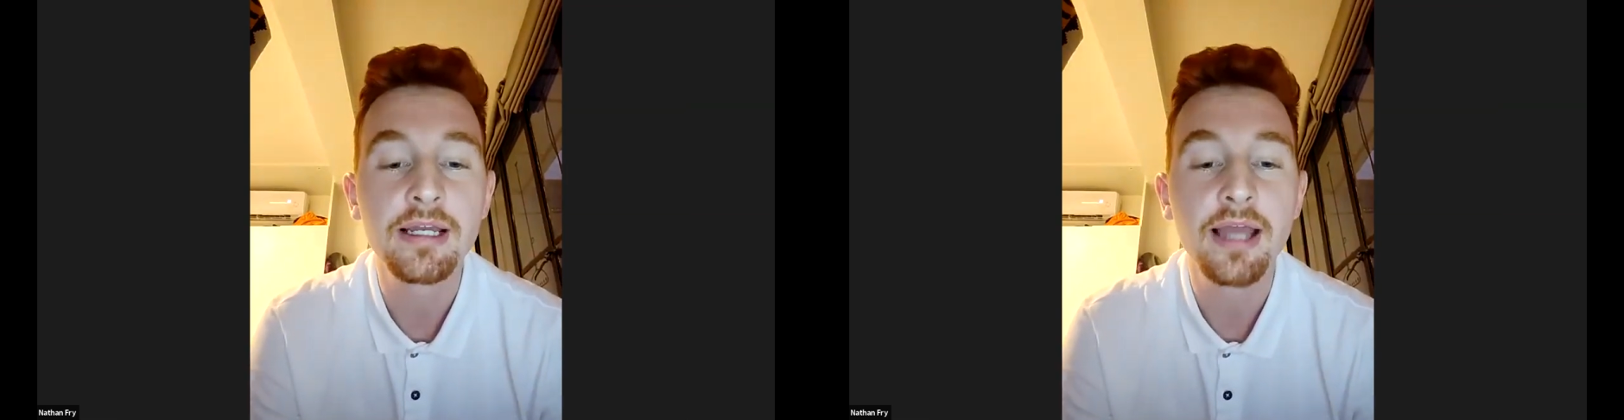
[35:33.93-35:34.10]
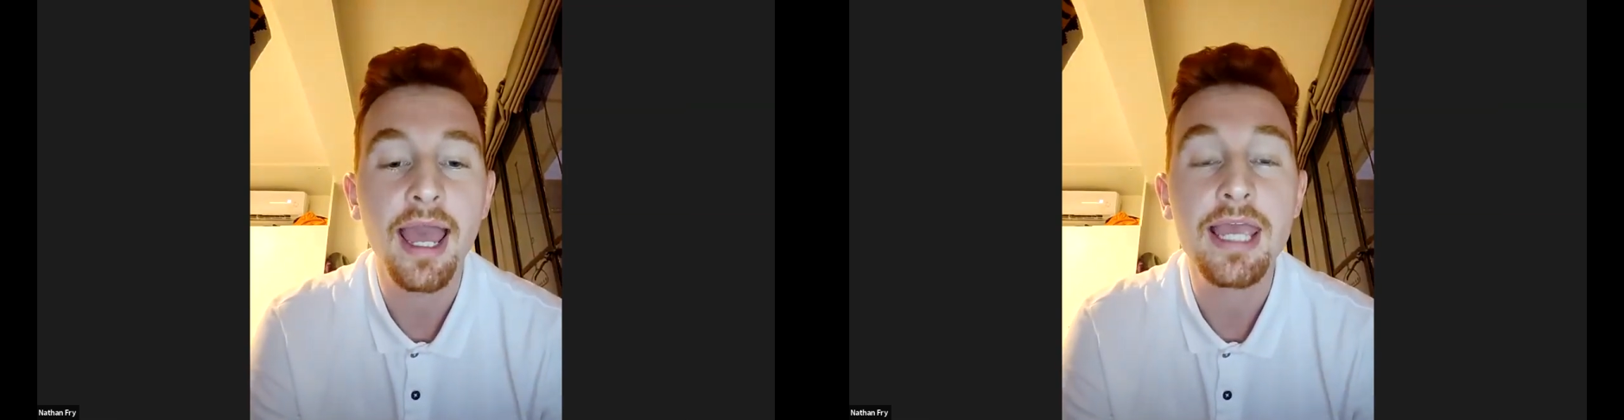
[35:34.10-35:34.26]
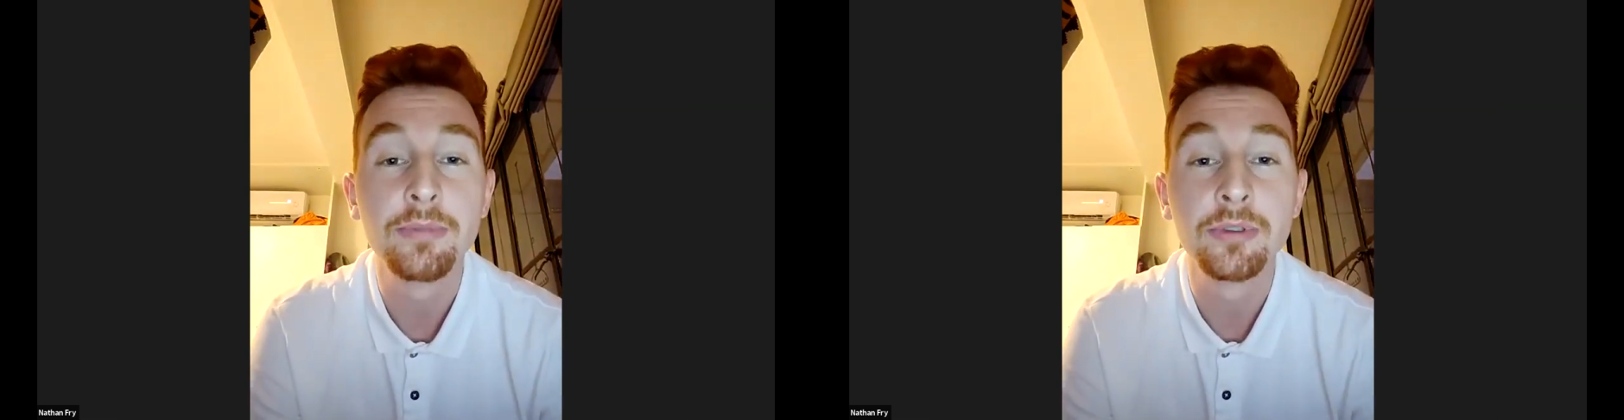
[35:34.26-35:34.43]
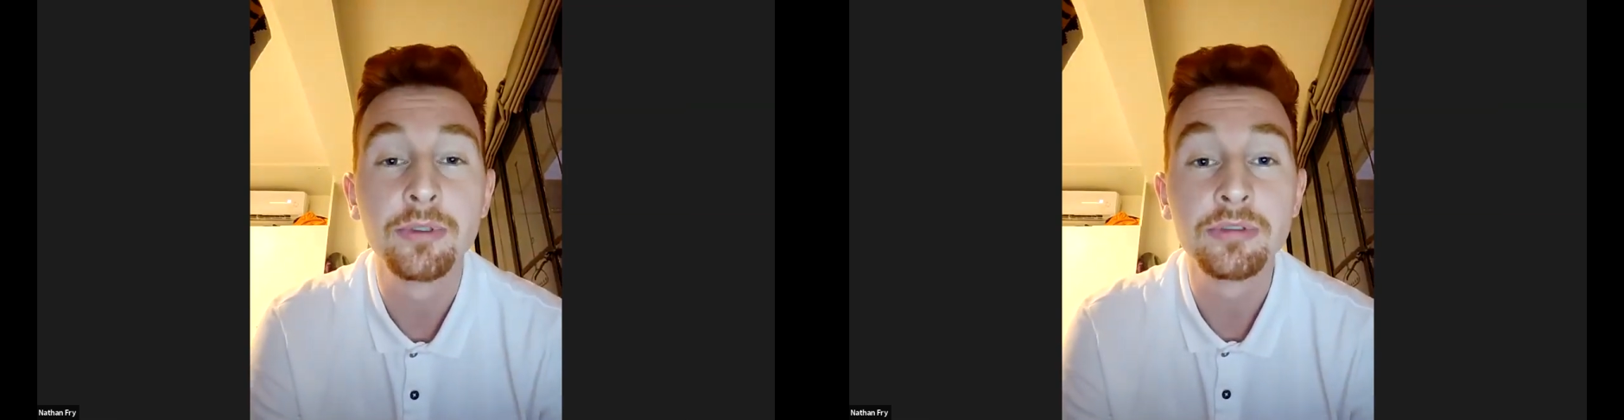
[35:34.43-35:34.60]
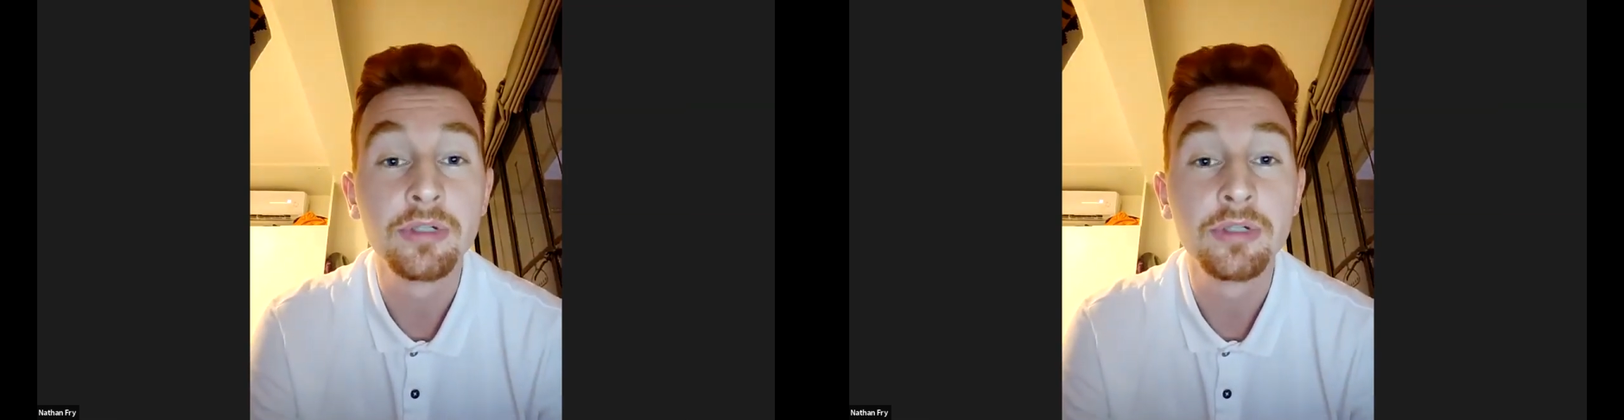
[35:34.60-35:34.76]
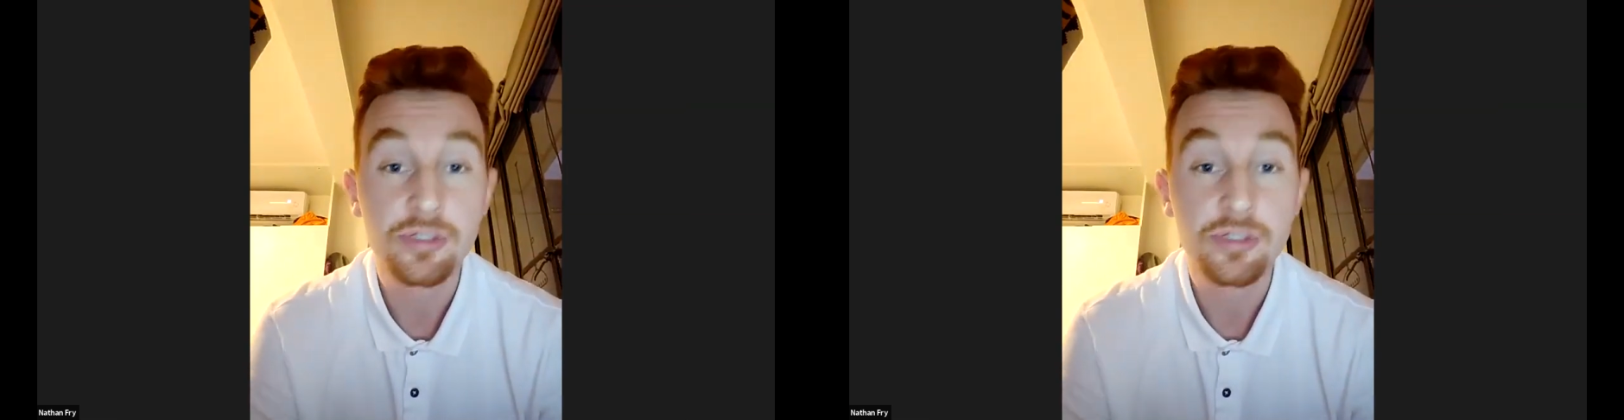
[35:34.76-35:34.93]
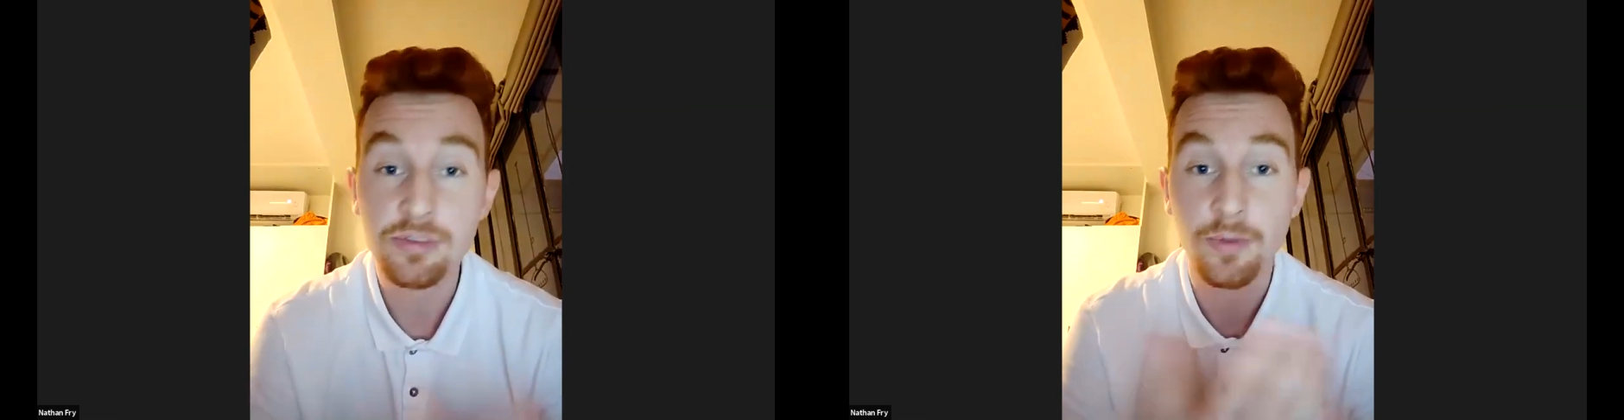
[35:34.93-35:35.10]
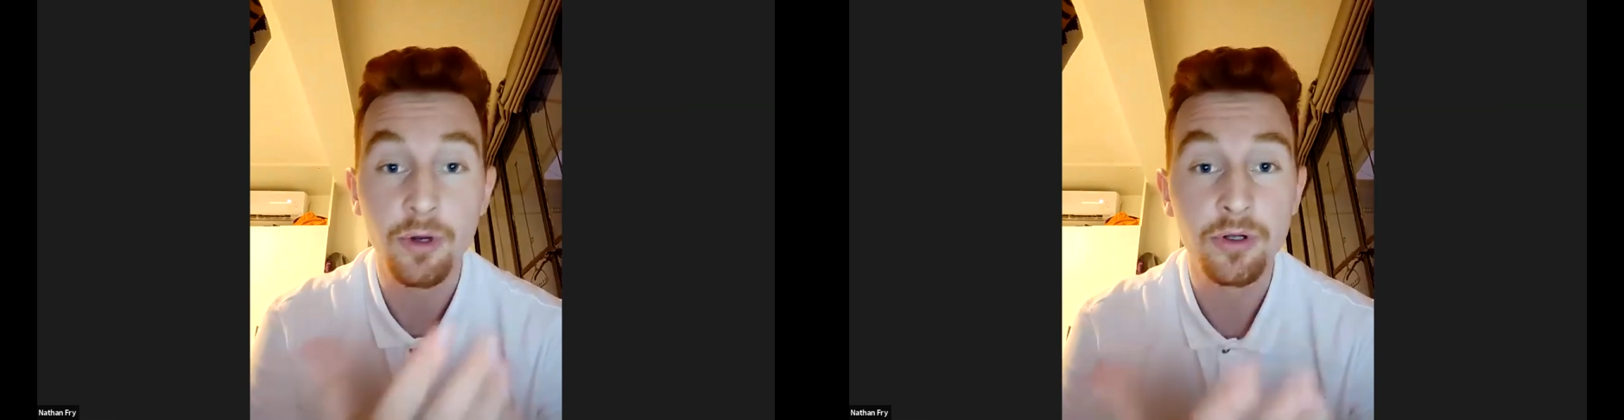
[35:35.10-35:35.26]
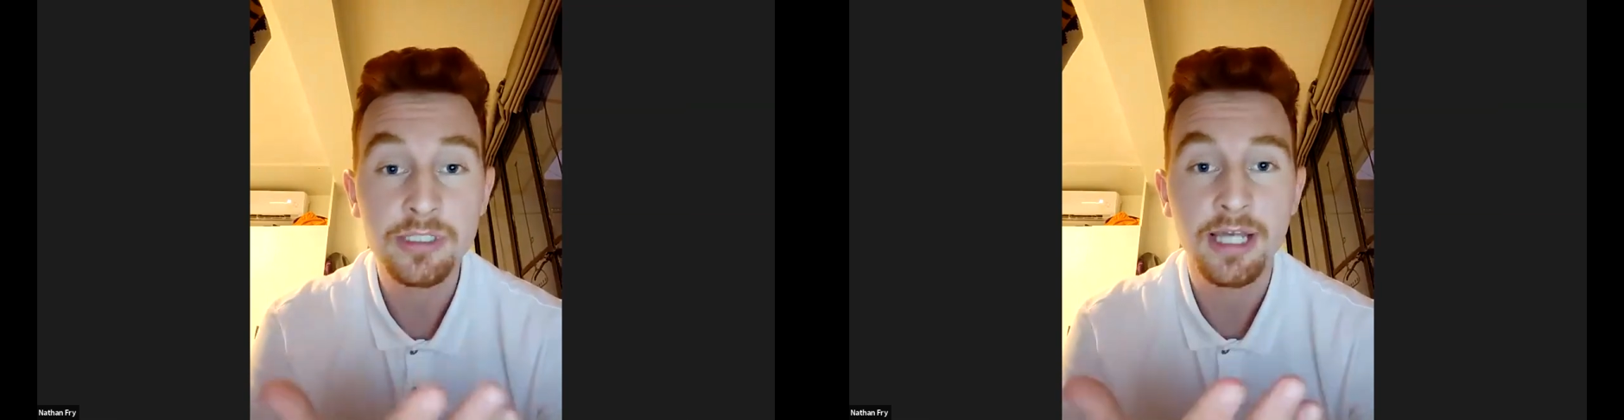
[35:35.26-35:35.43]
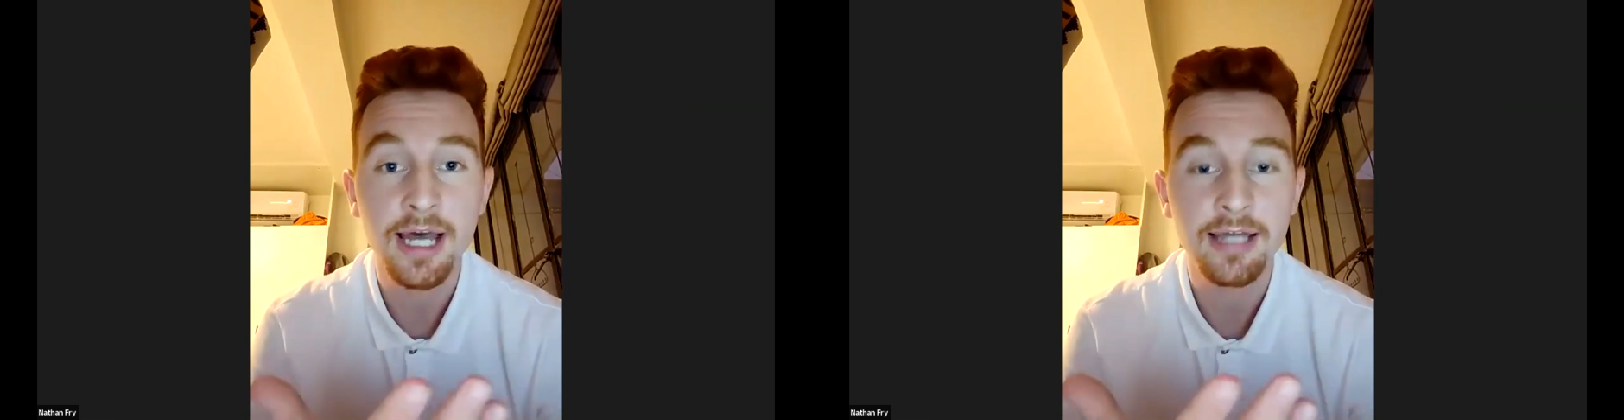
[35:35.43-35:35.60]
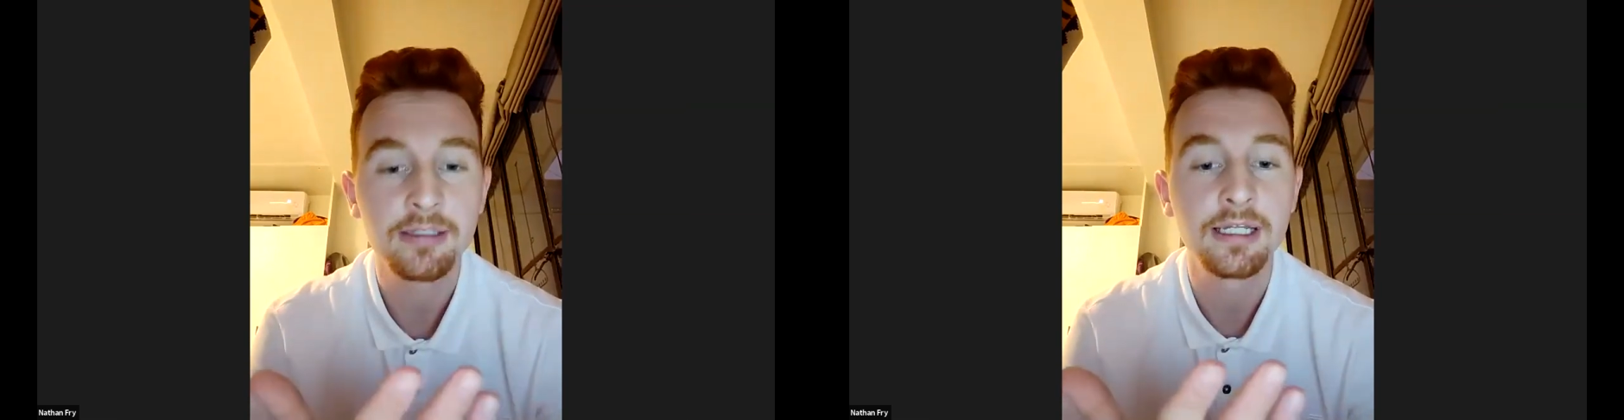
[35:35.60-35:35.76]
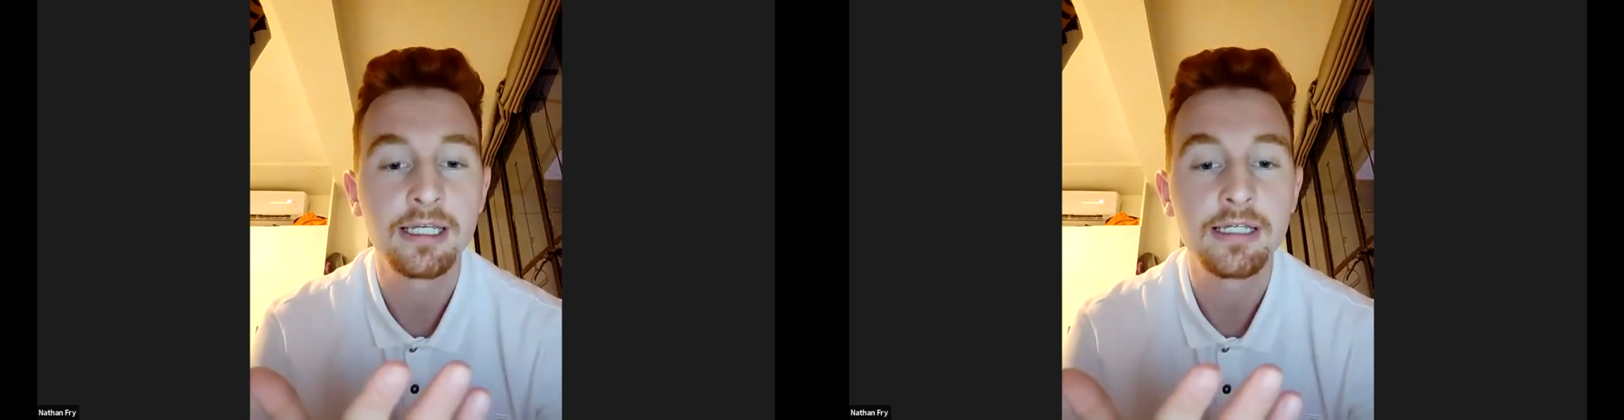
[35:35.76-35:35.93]
able sporting
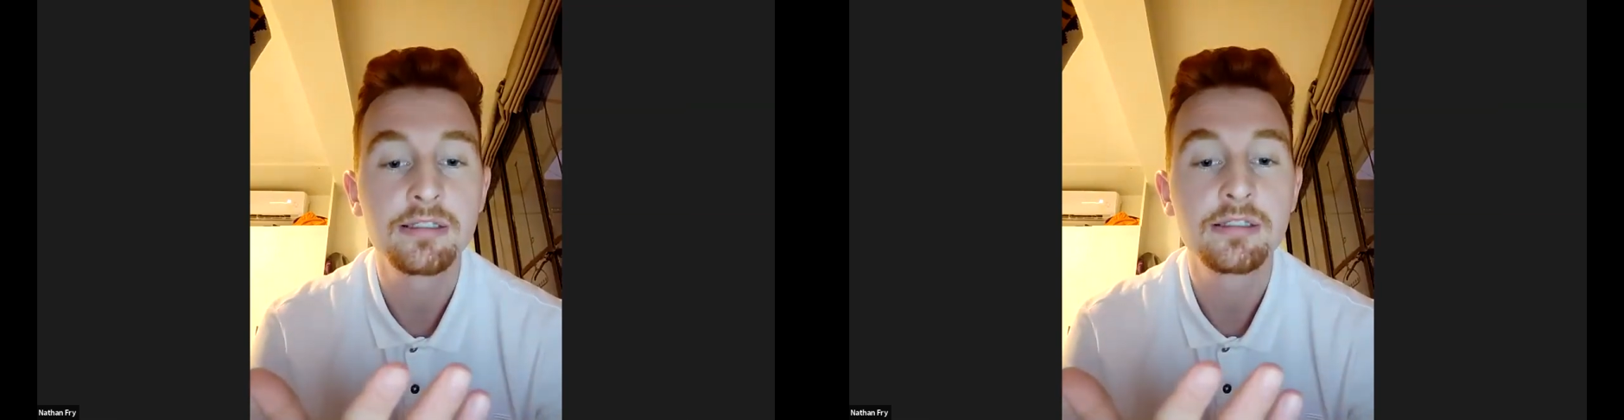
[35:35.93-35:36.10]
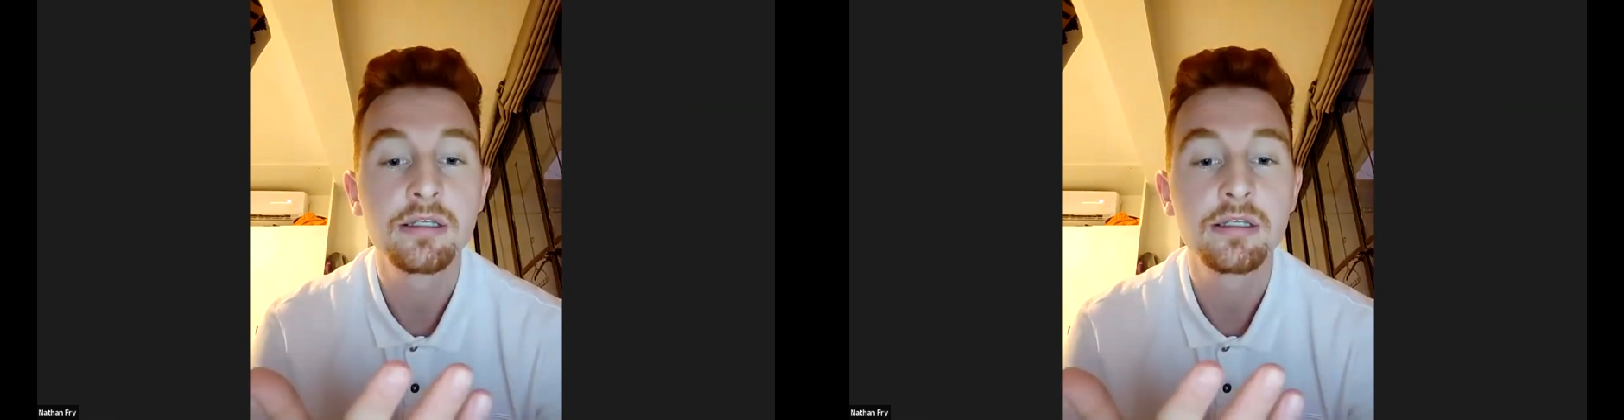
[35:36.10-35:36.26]
athletes